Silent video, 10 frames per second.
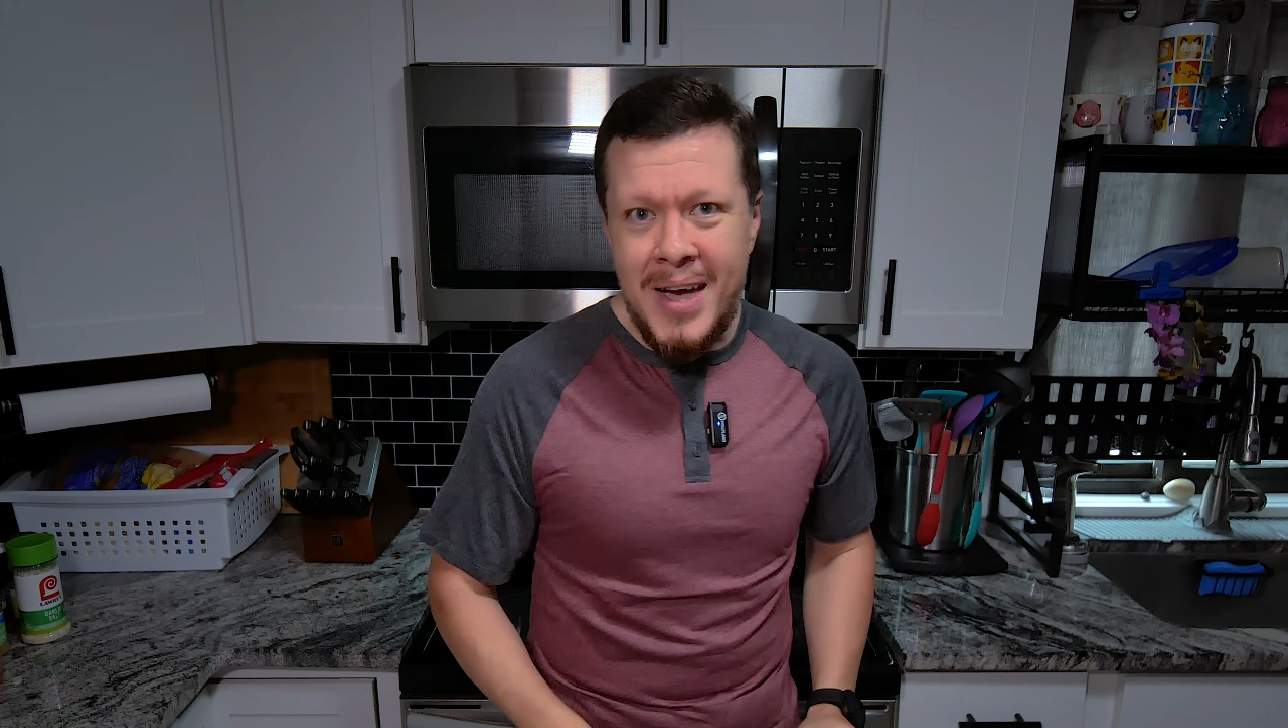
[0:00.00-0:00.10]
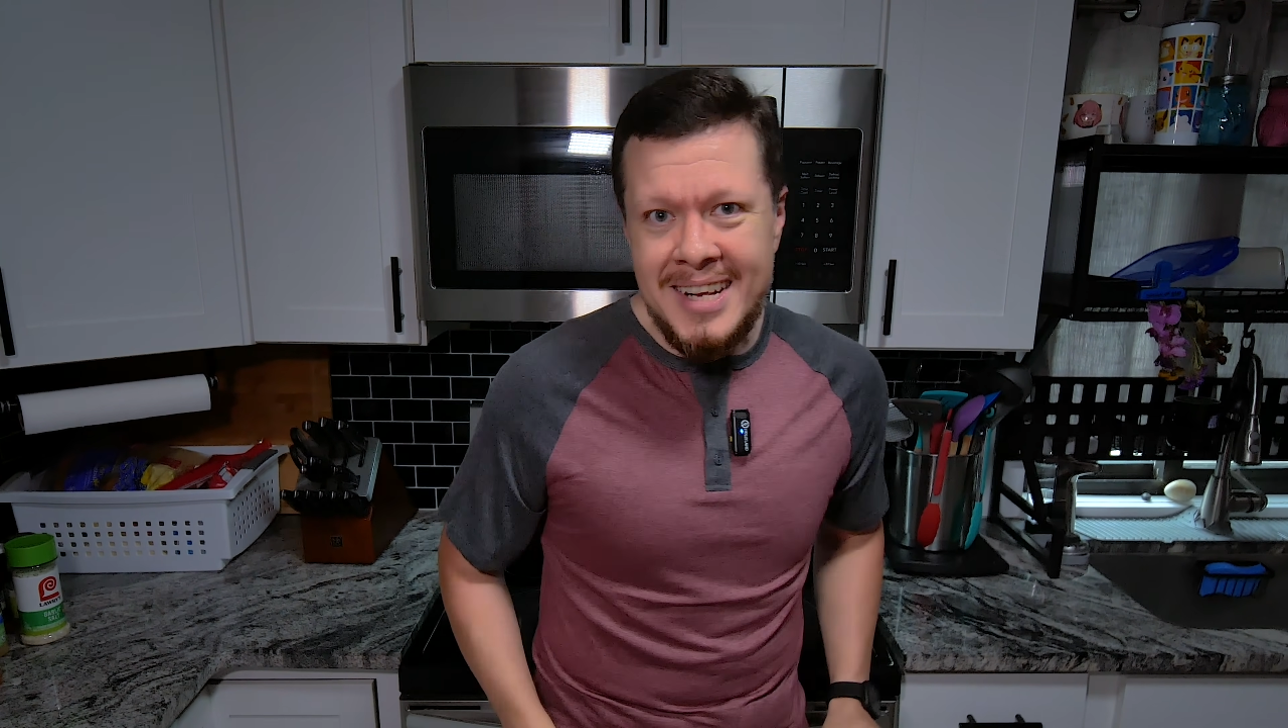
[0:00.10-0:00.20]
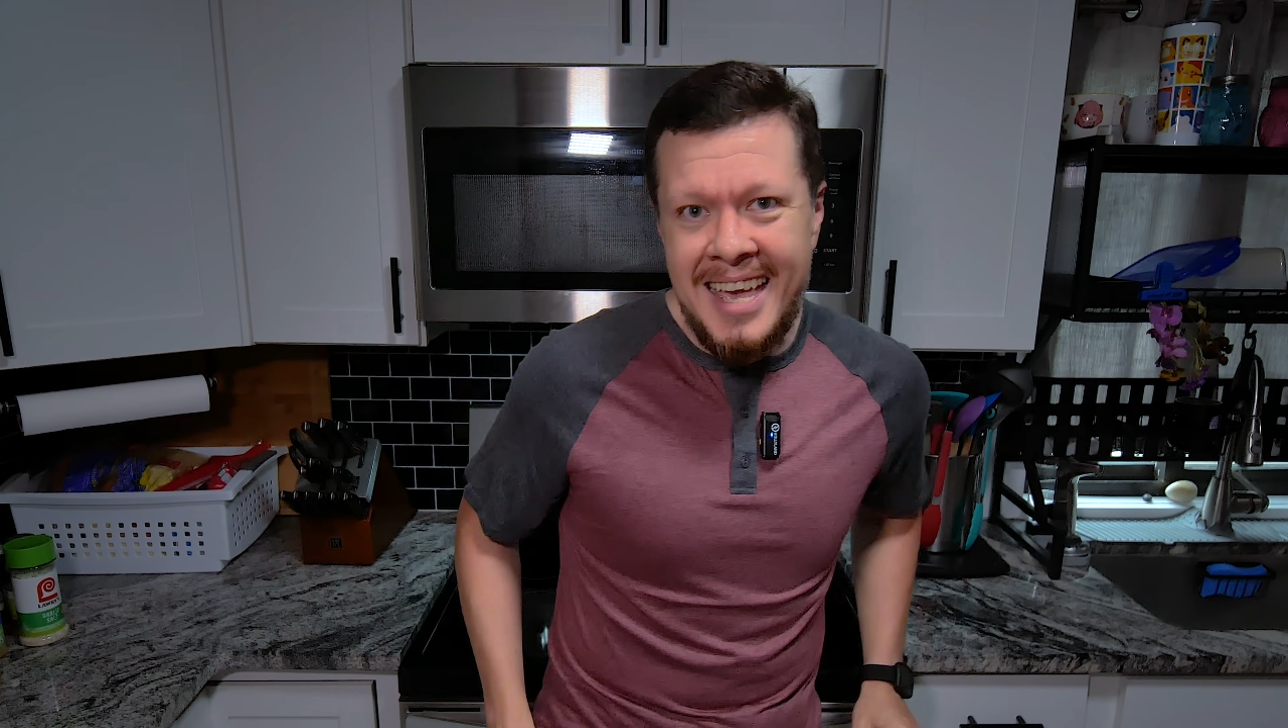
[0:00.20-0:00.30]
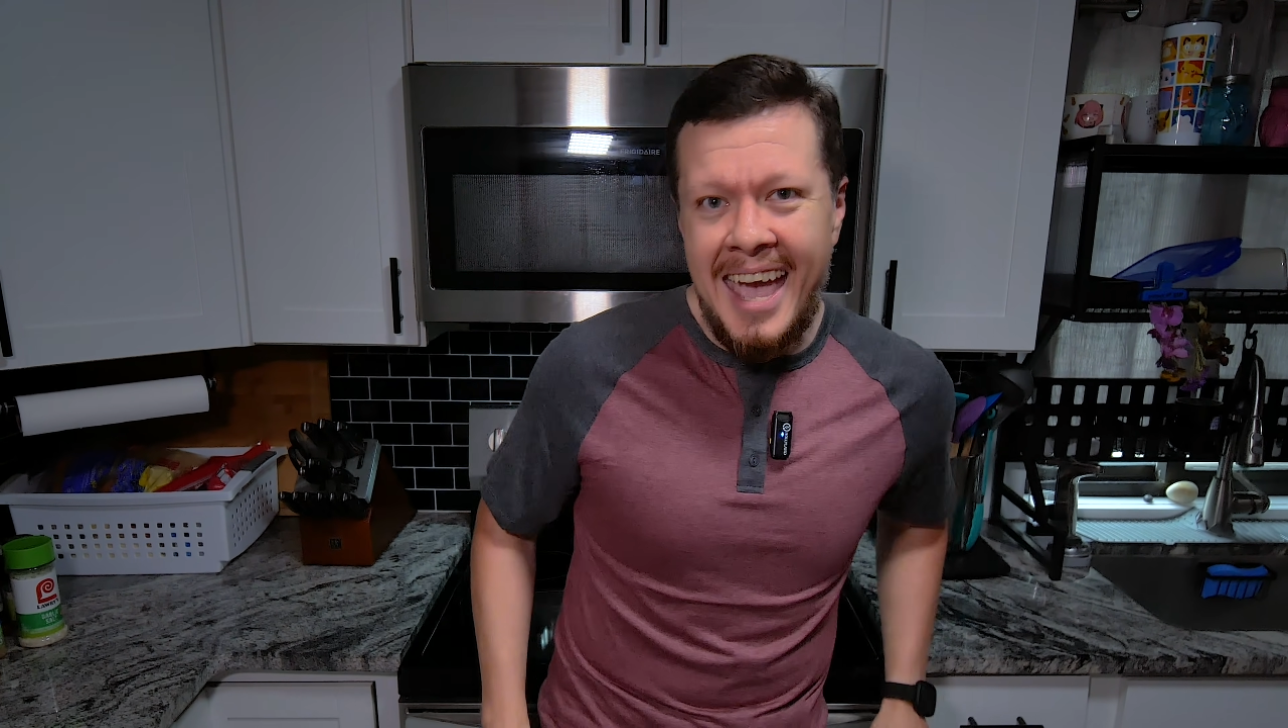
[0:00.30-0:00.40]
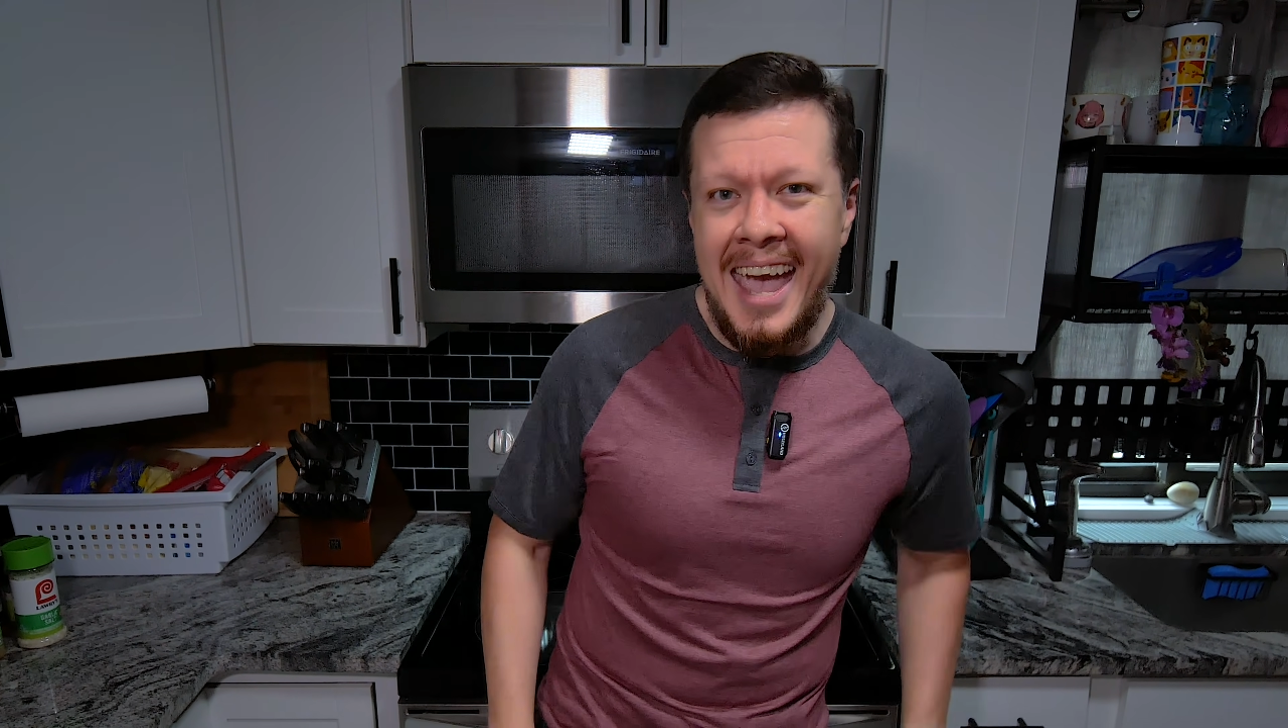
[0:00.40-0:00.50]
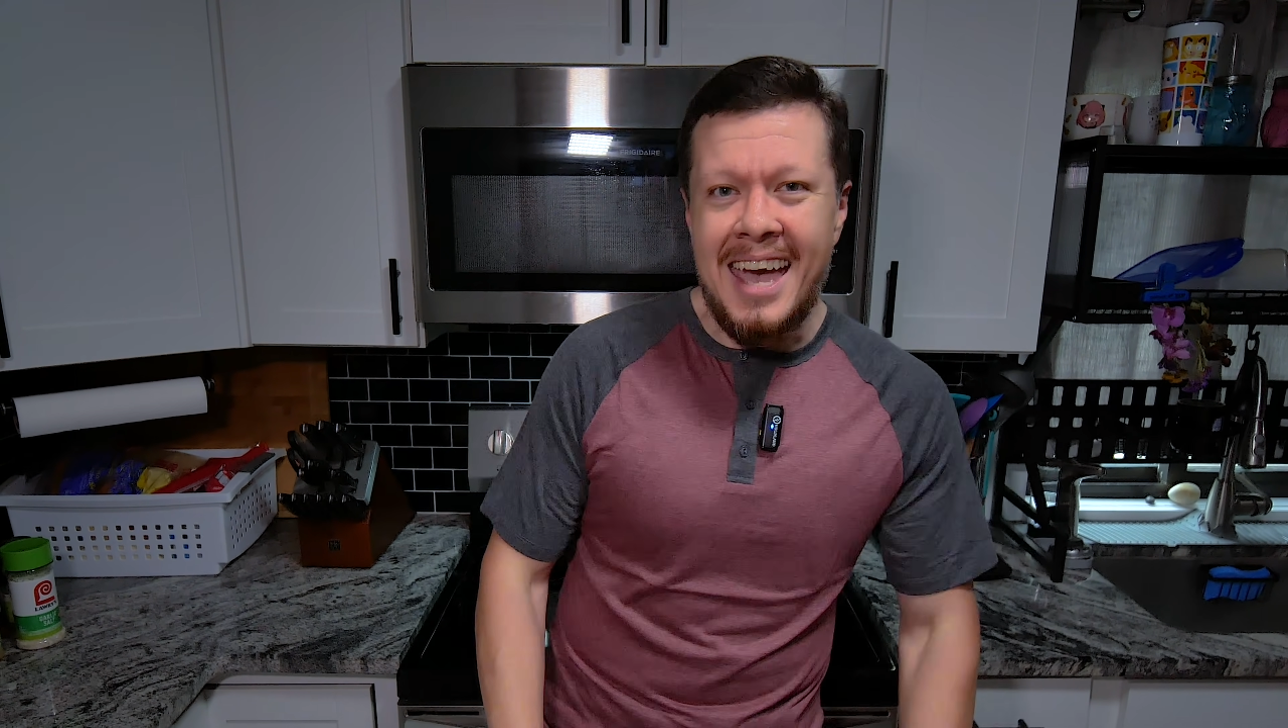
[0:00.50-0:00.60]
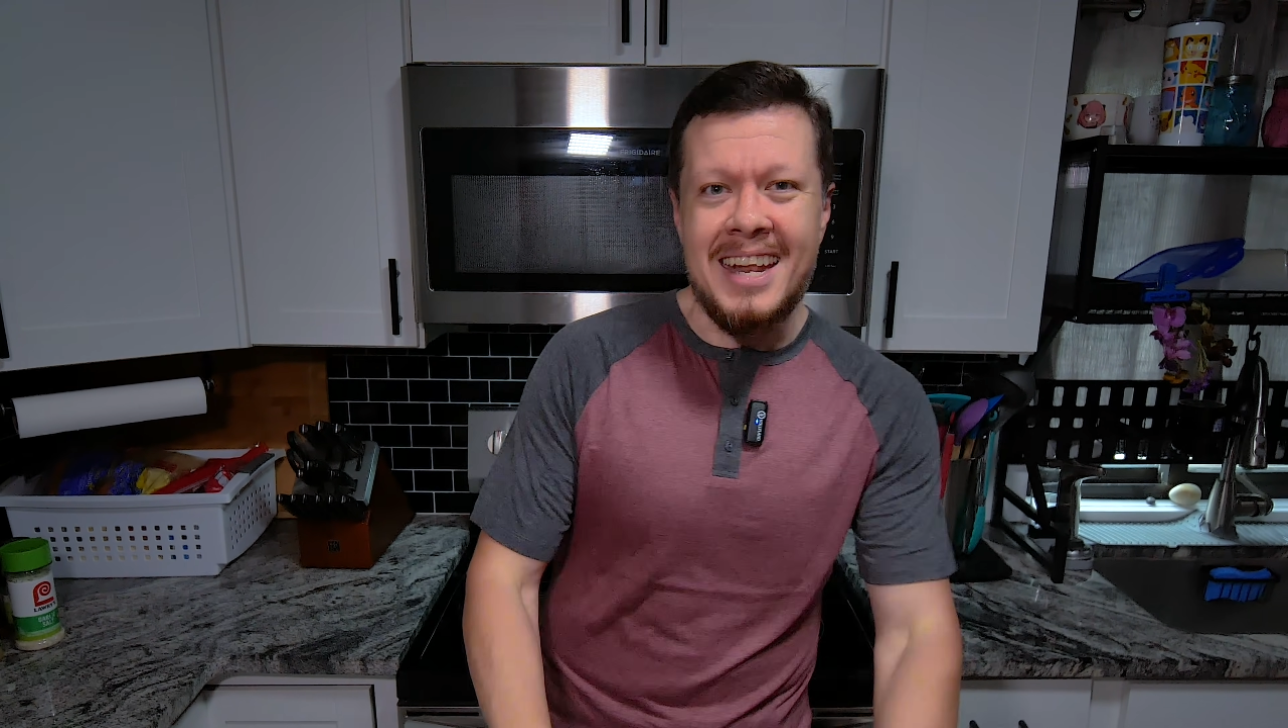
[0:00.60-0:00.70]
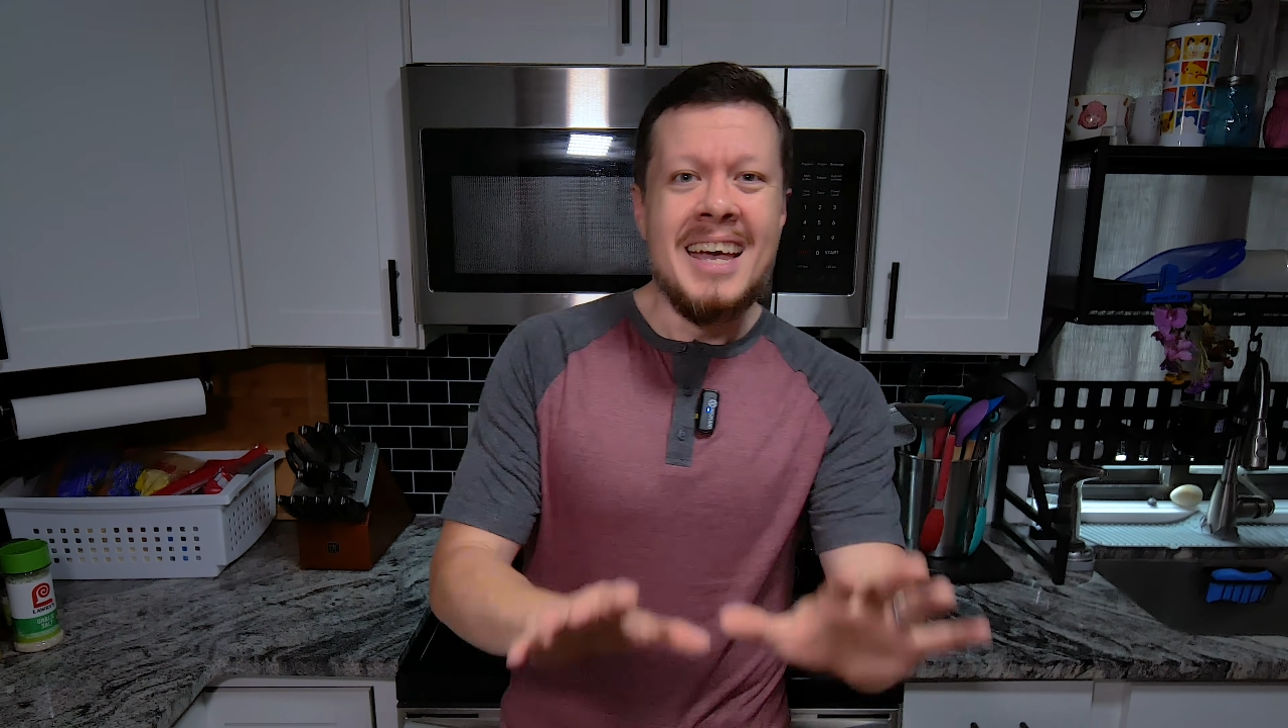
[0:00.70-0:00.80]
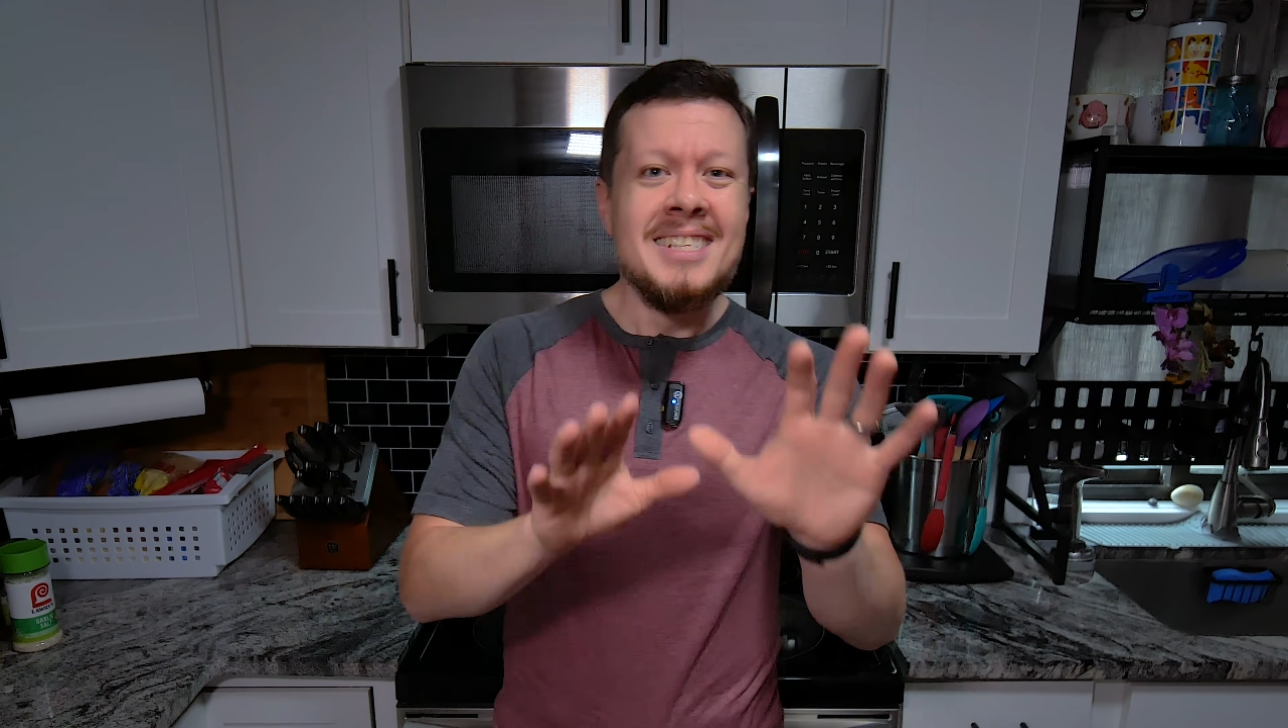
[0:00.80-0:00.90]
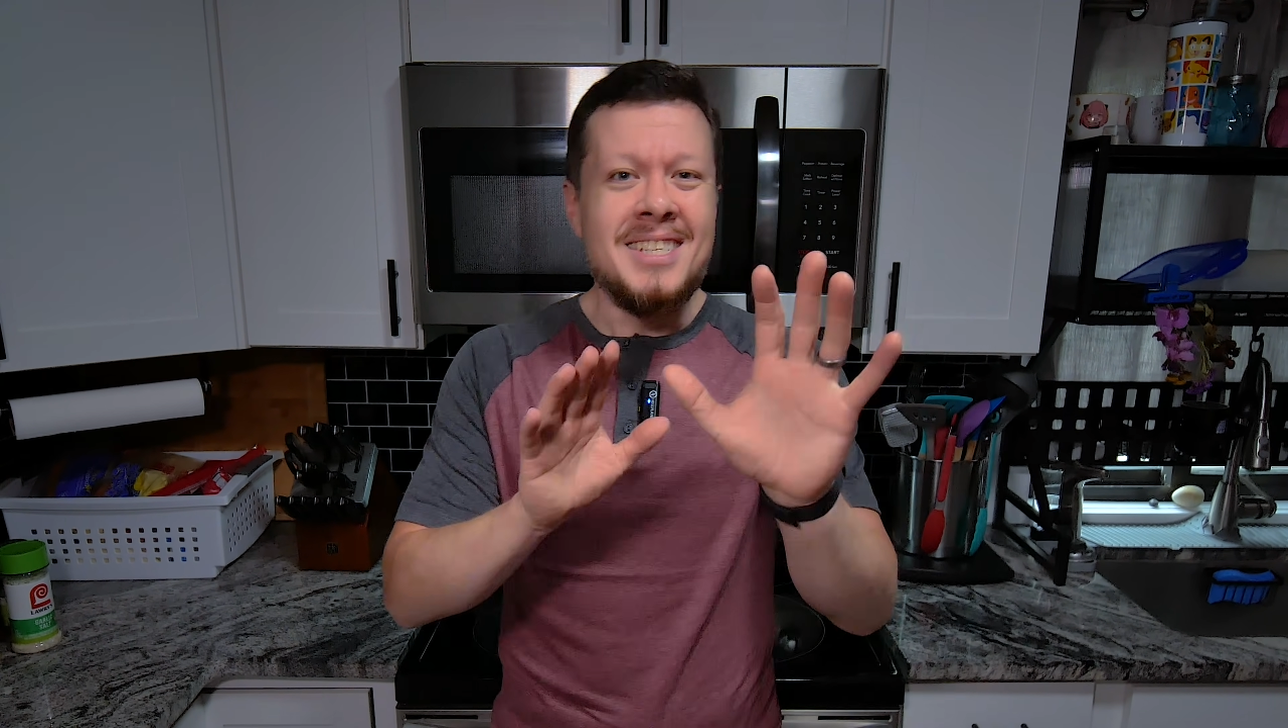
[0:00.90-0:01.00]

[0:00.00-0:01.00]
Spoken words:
it can.